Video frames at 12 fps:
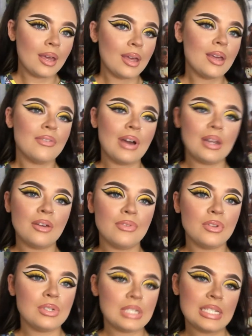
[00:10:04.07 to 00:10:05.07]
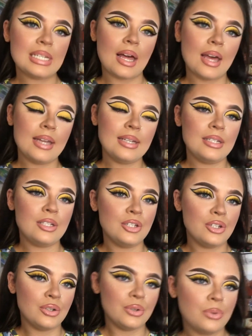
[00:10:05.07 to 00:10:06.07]
If any of you decide to
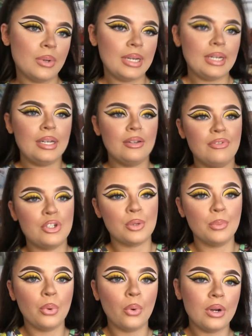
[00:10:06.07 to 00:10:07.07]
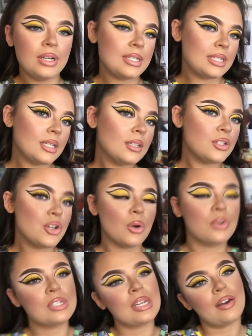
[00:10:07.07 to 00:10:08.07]
do a vision board, you know, it
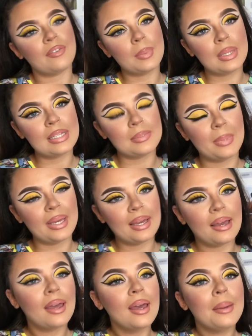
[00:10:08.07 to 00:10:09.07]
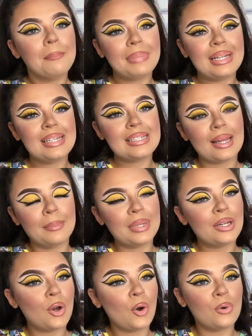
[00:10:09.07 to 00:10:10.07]
doesn't have to be this big, please let me
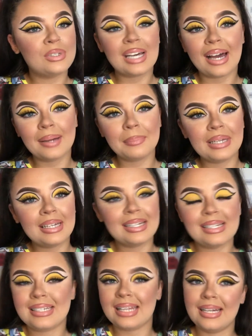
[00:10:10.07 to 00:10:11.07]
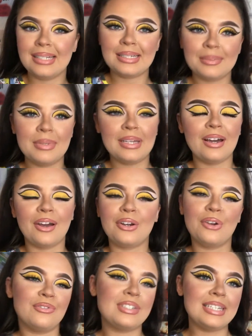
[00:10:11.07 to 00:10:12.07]
know, tag me in it, send it to me. I'd
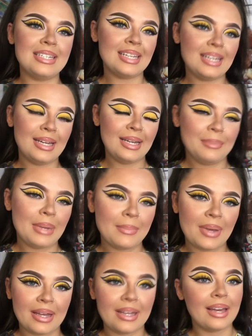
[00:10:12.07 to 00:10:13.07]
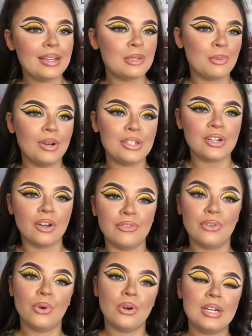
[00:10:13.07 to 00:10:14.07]
love to see it. Maybe I can get inspiration of
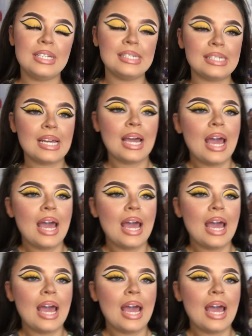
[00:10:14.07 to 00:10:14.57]
yours.